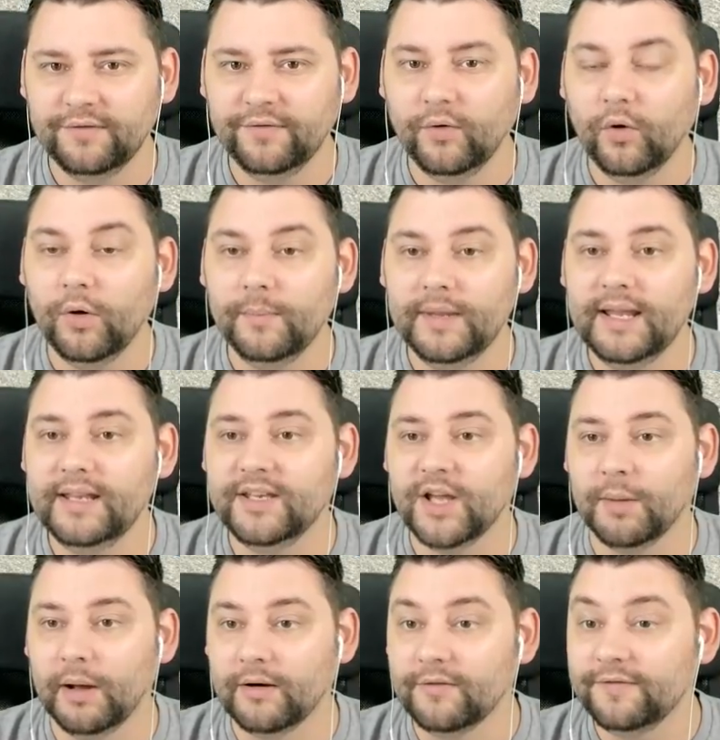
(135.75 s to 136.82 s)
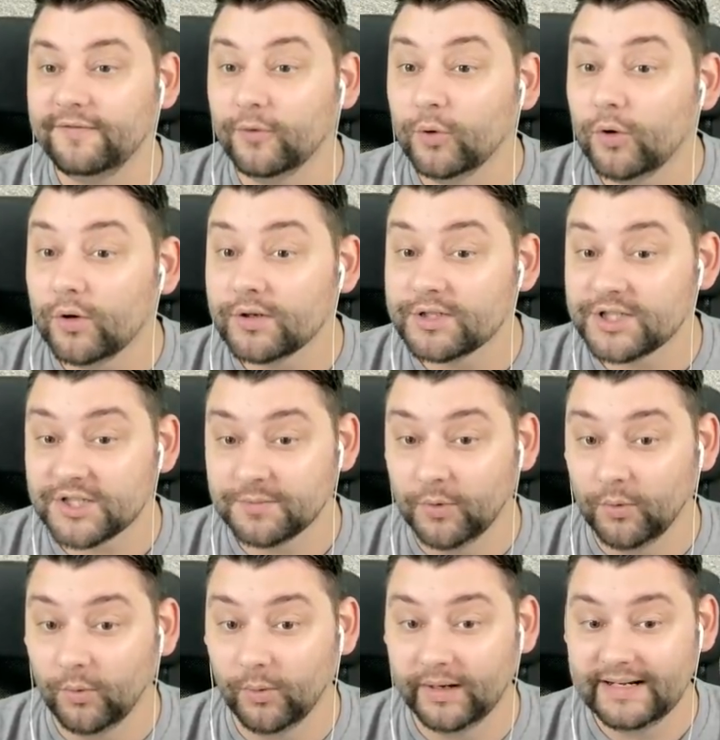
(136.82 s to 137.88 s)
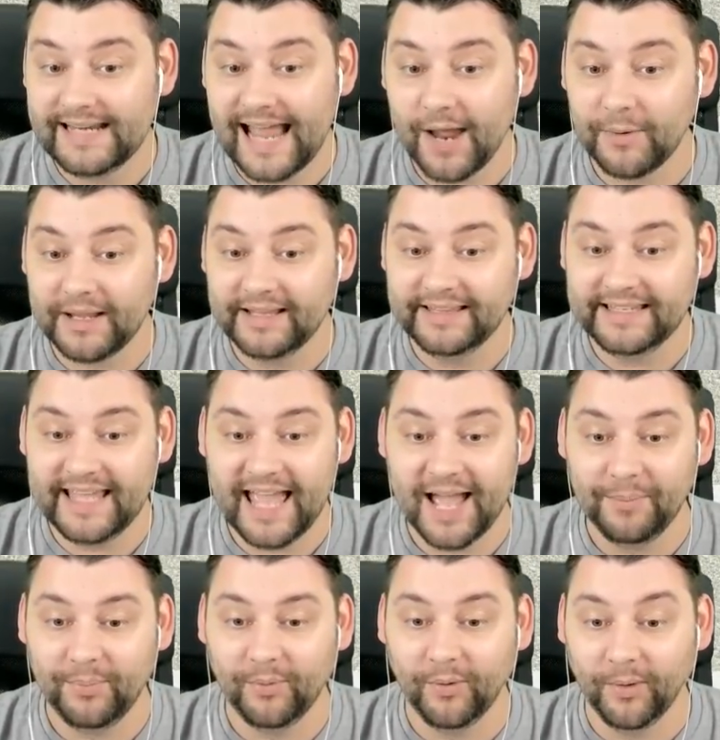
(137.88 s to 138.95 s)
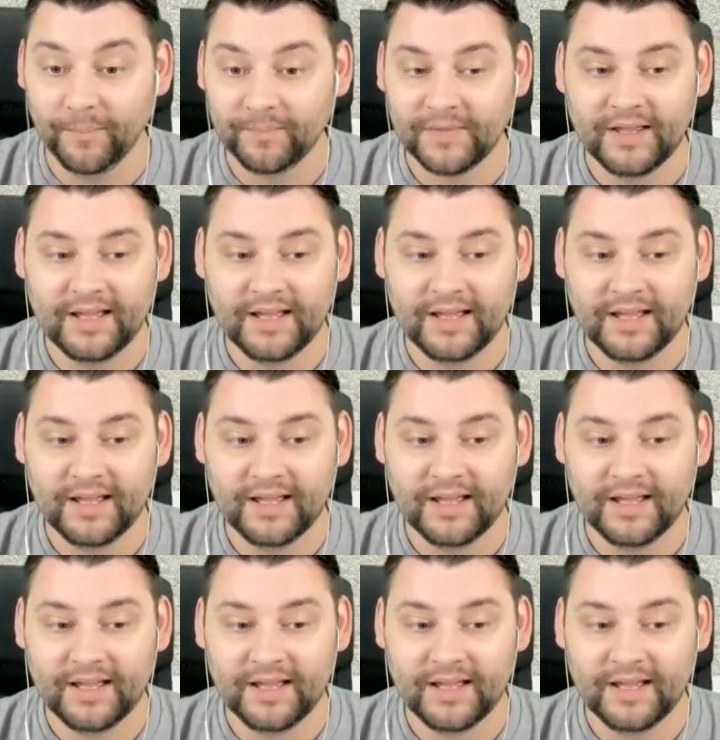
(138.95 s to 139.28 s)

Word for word: four medium, and four small now in the airport.